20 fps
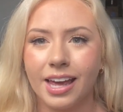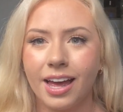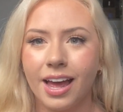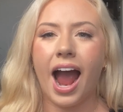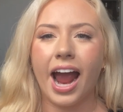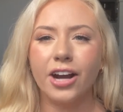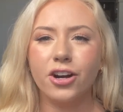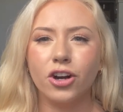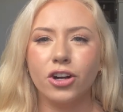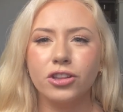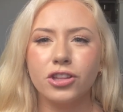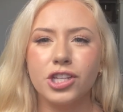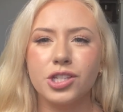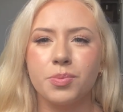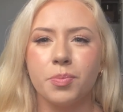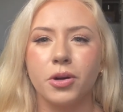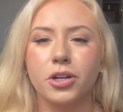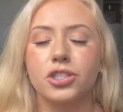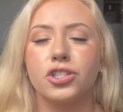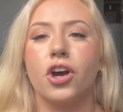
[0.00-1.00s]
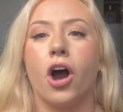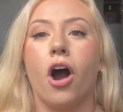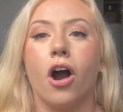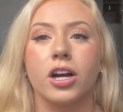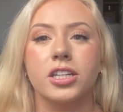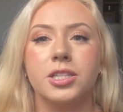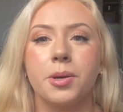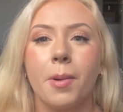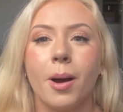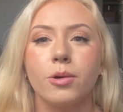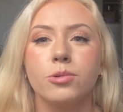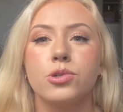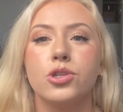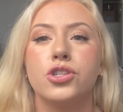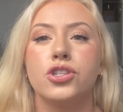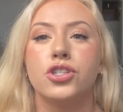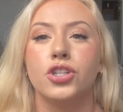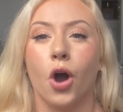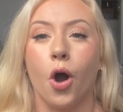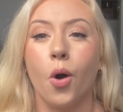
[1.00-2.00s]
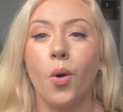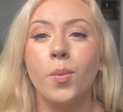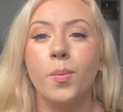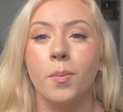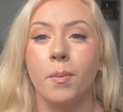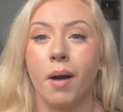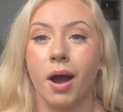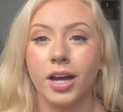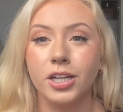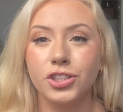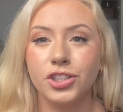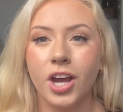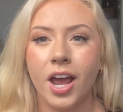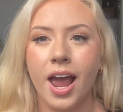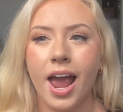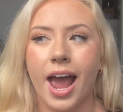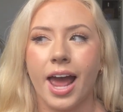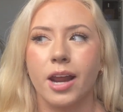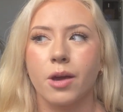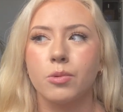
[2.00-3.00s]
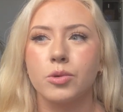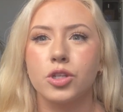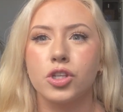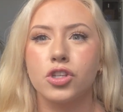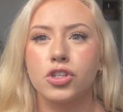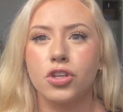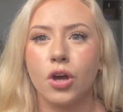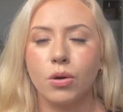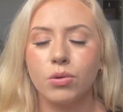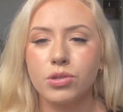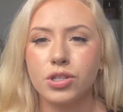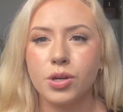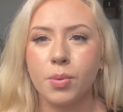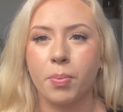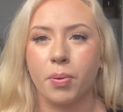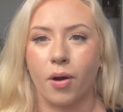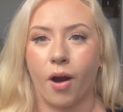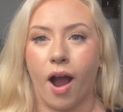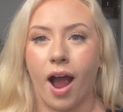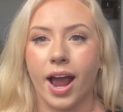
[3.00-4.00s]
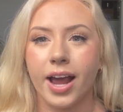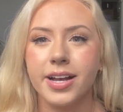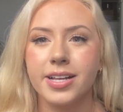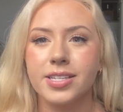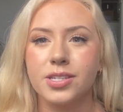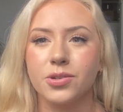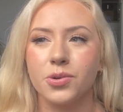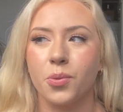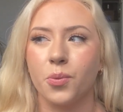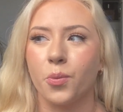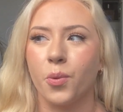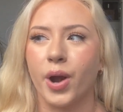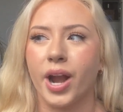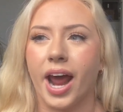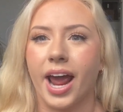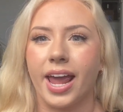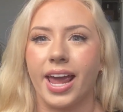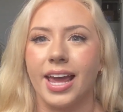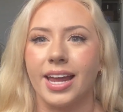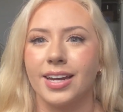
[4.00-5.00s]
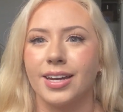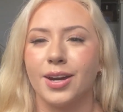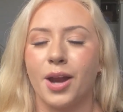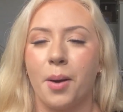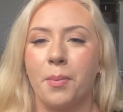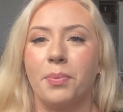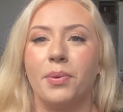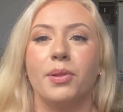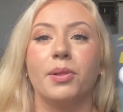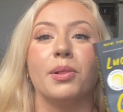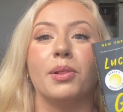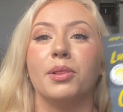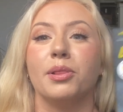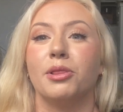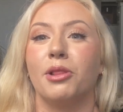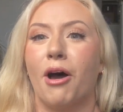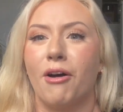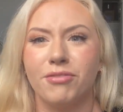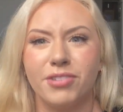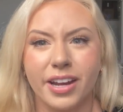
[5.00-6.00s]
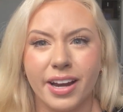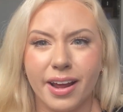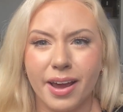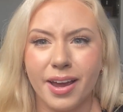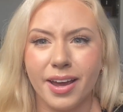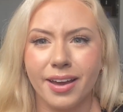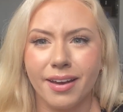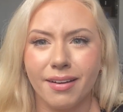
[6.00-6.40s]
I'd heard this book talked about so much, and I was so surprised when I ended up loving it.